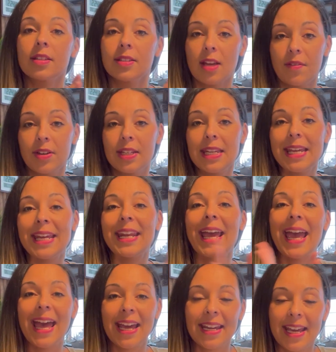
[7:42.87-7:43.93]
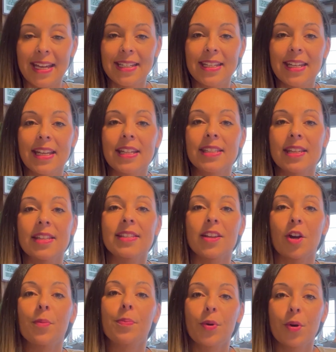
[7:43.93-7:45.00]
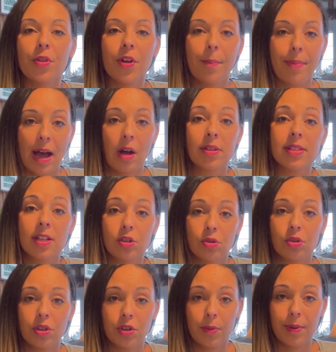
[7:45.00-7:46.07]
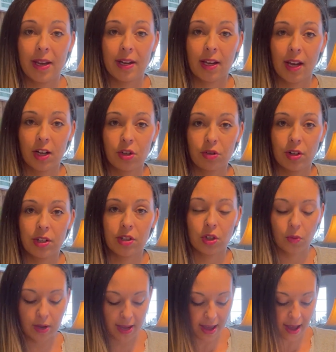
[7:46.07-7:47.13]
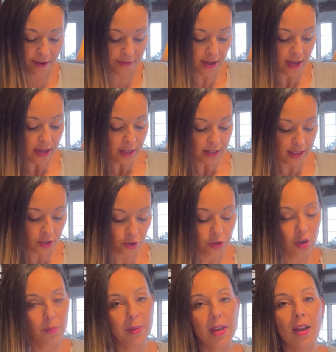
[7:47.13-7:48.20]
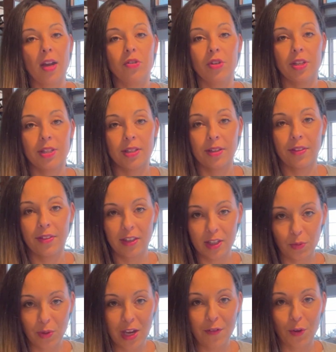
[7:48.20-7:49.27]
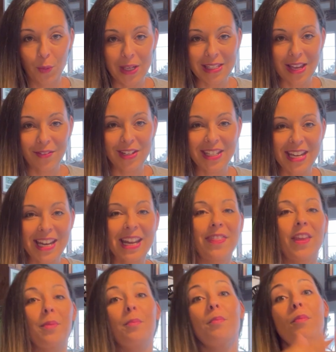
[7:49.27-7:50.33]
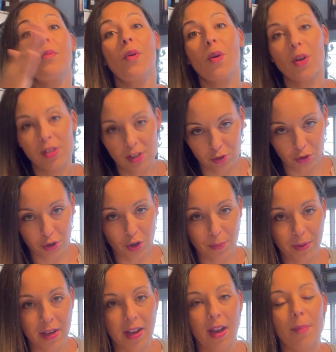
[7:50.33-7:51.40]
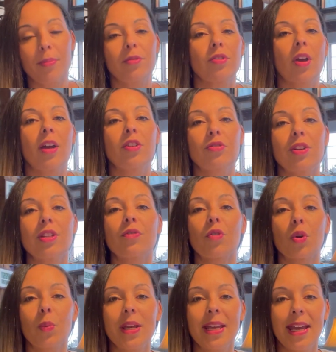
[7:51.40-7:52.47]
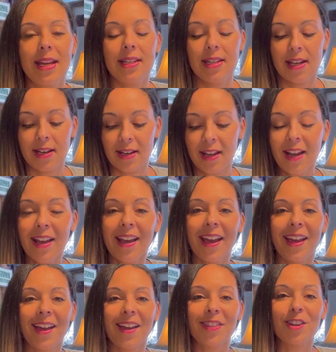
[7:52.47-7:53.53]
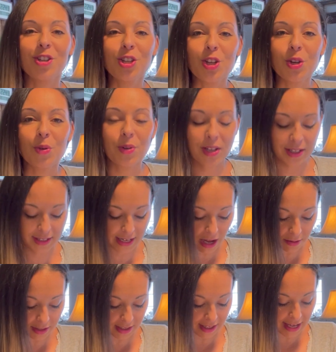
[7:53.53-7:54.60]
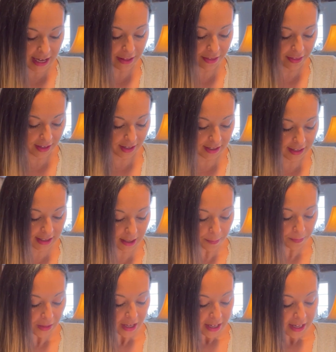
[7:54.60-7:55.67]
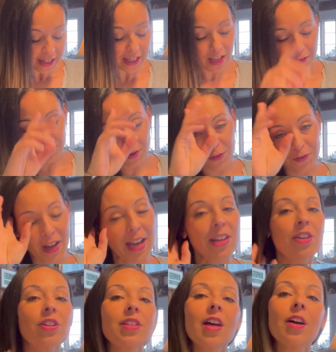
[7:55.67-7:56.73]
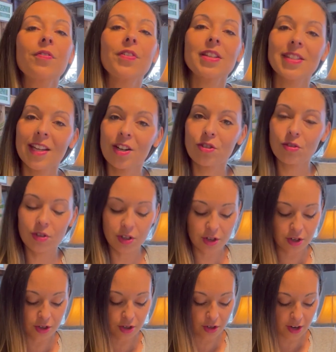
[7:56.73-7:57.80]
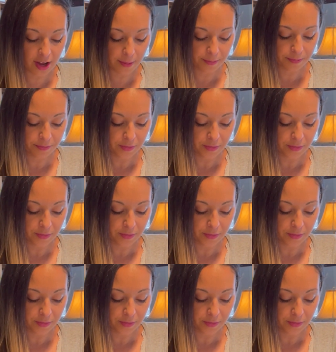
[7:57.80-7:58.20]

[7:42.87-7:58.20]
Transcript: 17 and 18, since they're both about Central European countries. So we have Central European countries this week for week 17, and then more Central European countries for week 18. And the tune sounds like this. If you find yourself in Central Europe,